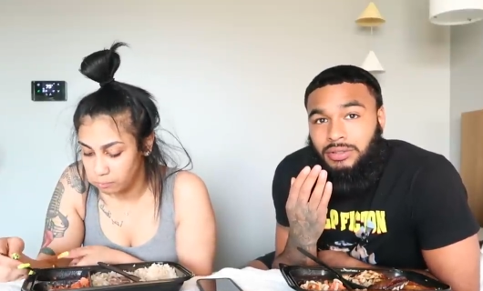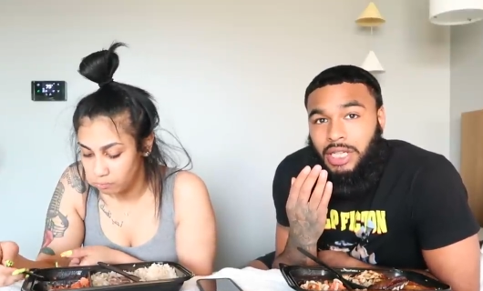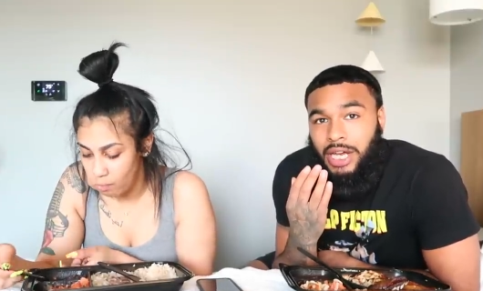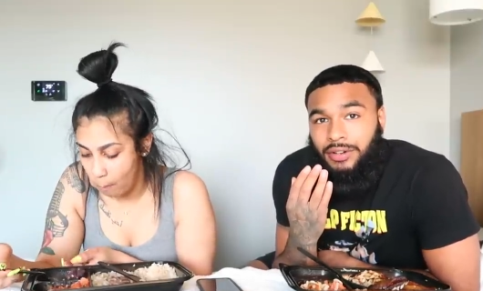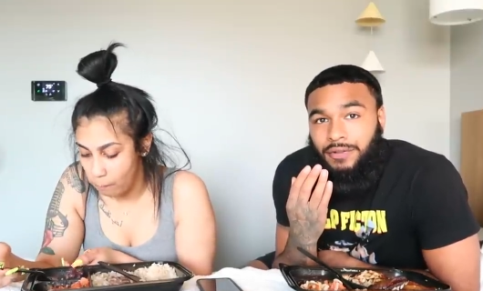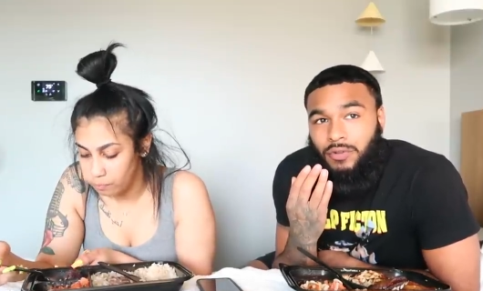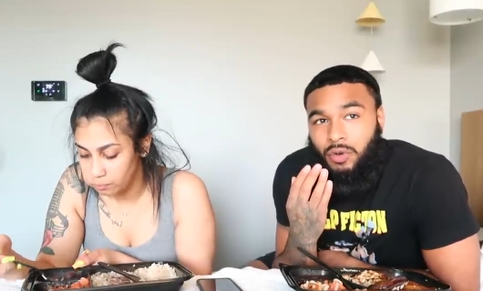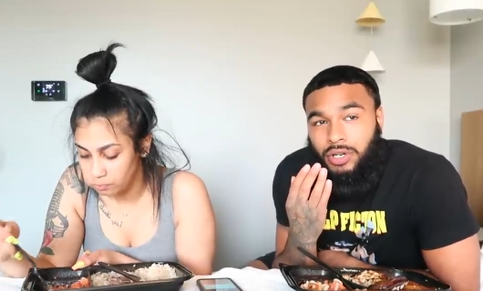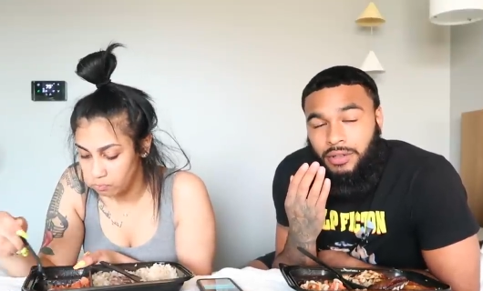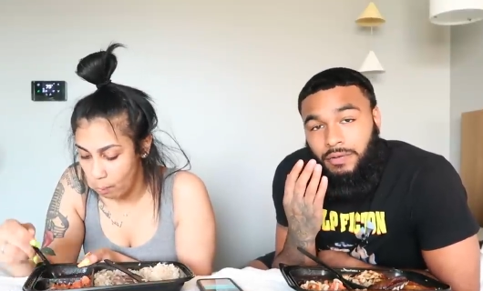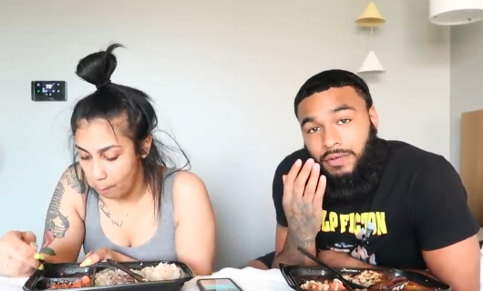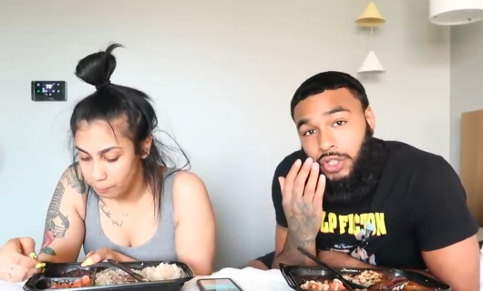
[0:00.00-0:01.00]
Speaker 1: like for
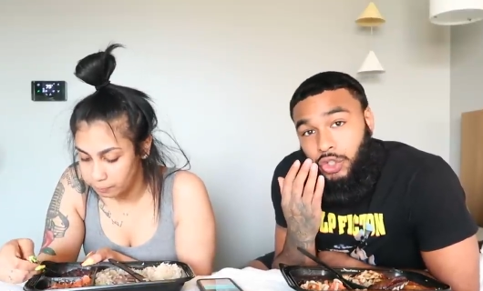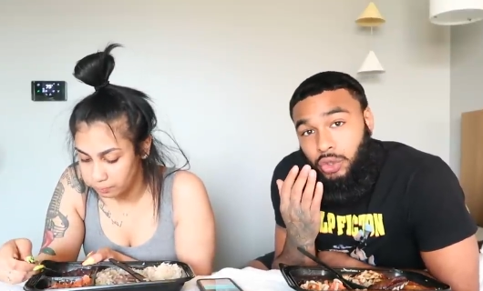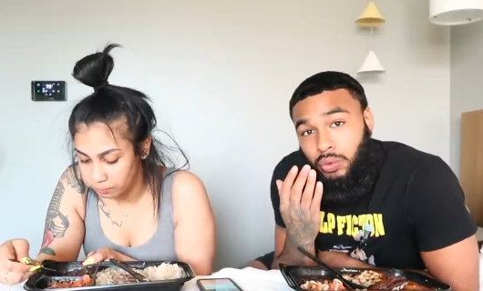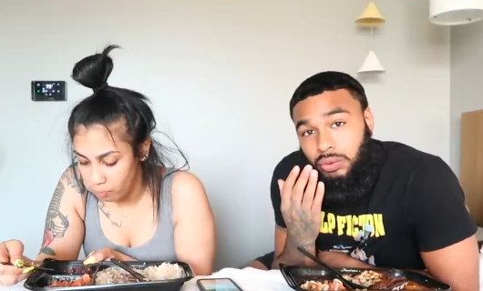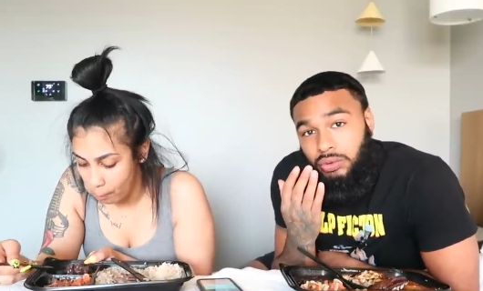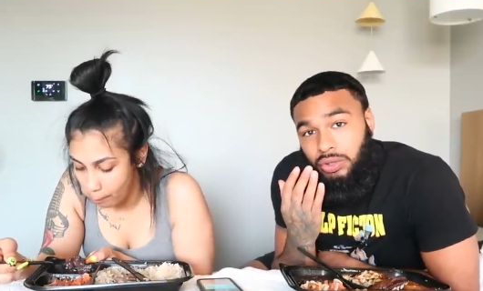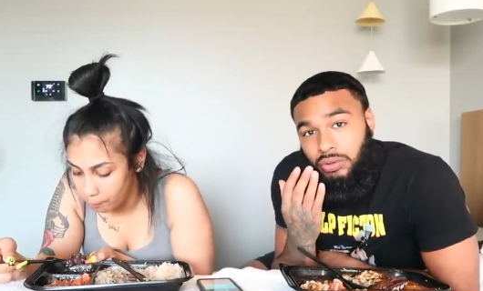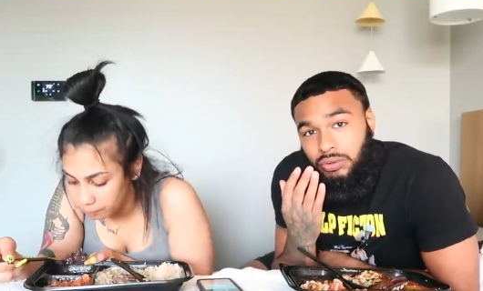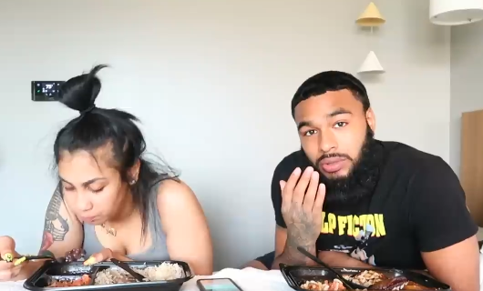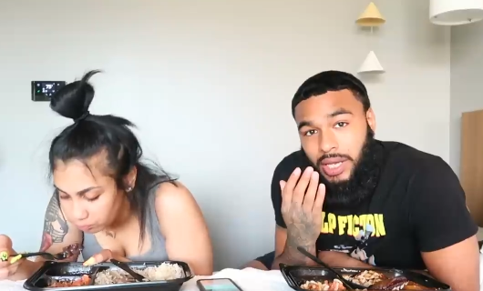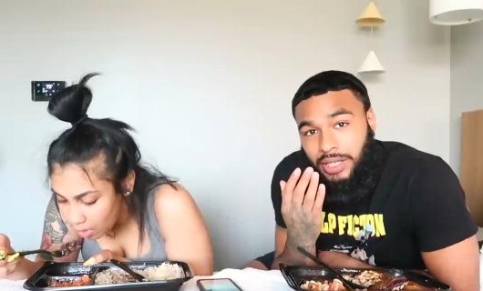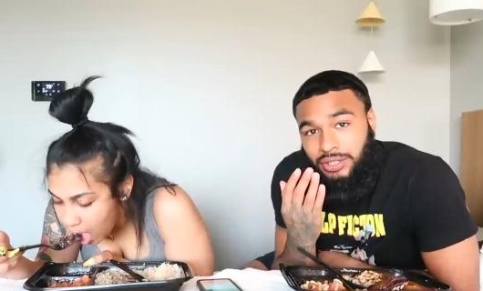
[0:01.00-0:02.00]
the visual too.
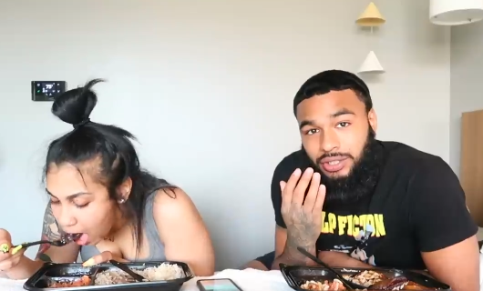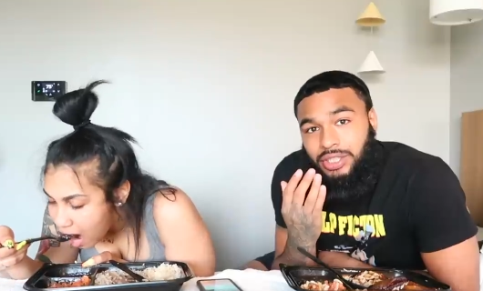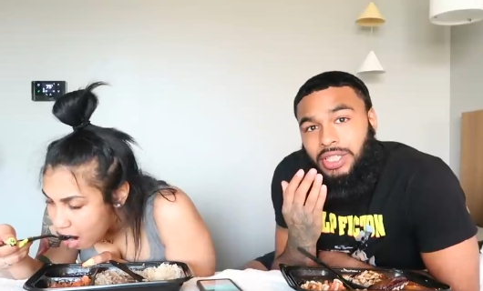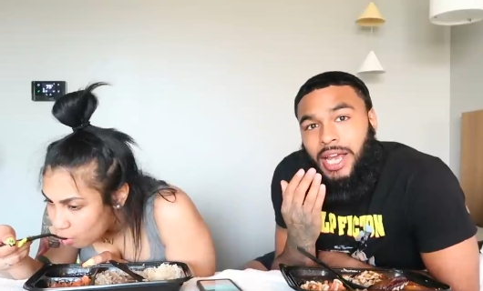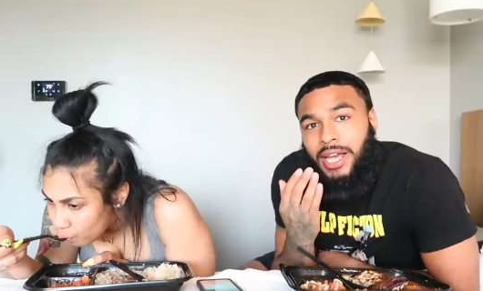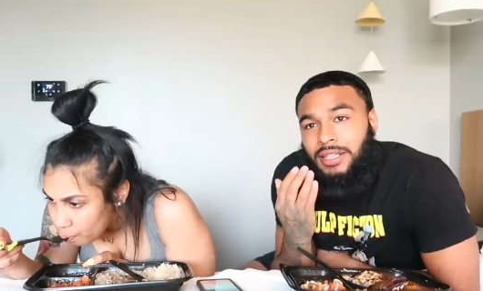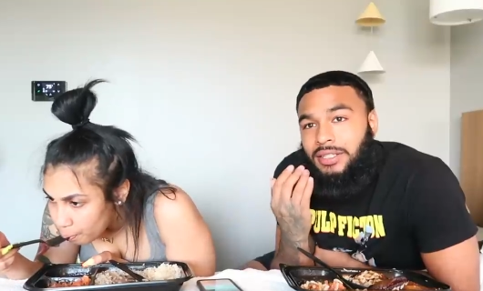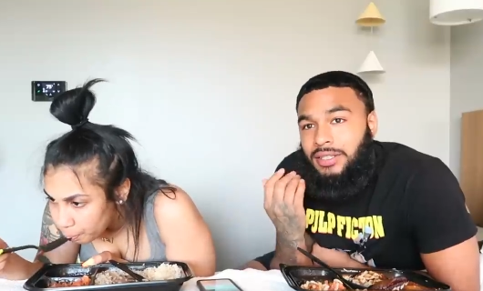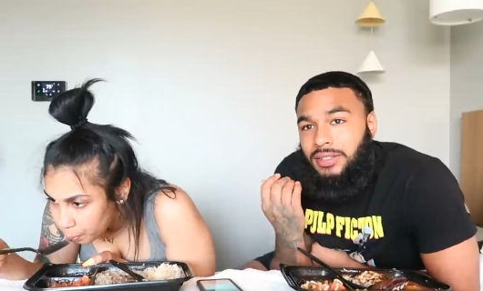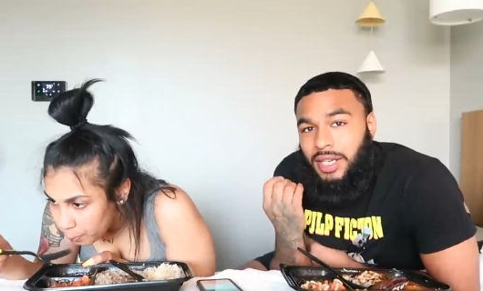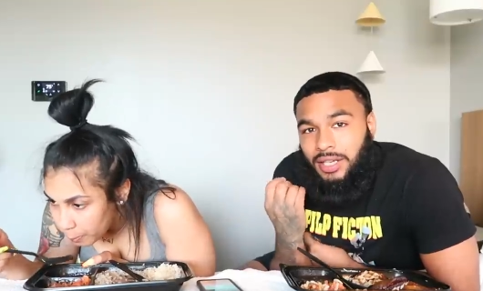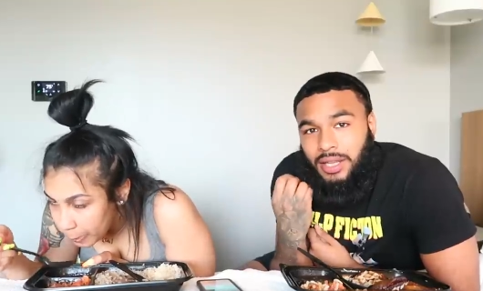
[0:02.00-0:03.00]
Like she had
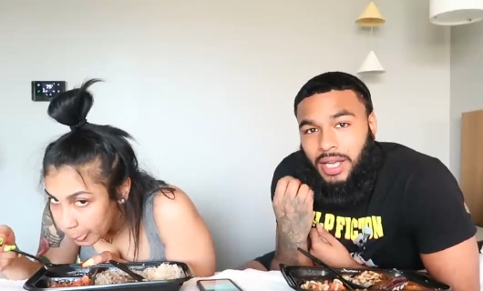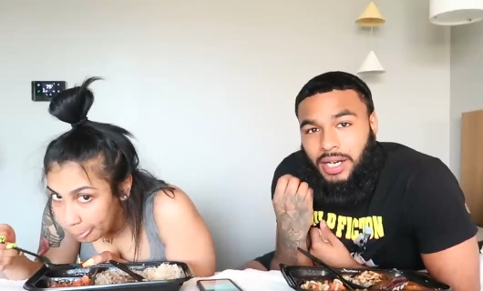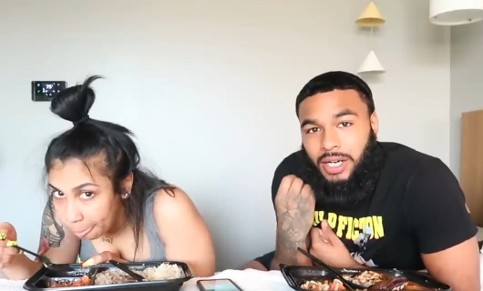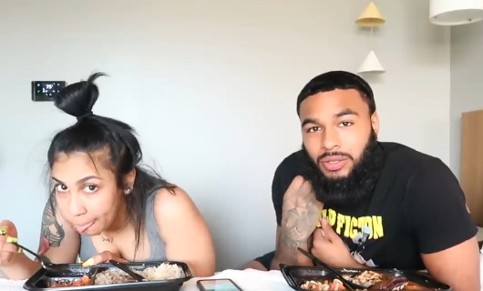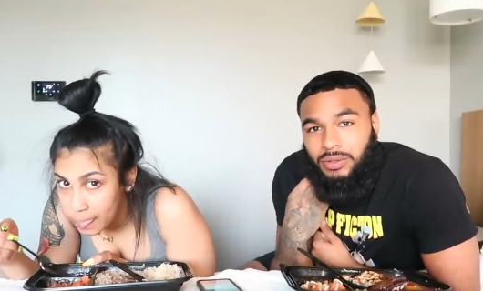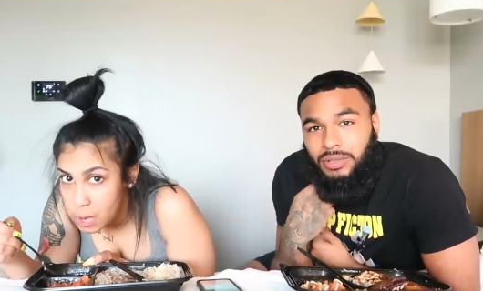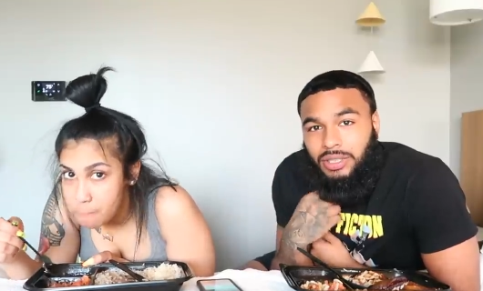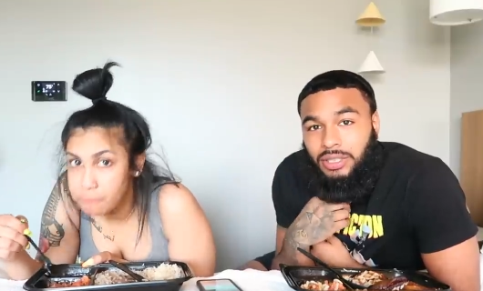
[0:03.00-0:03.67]
to take that out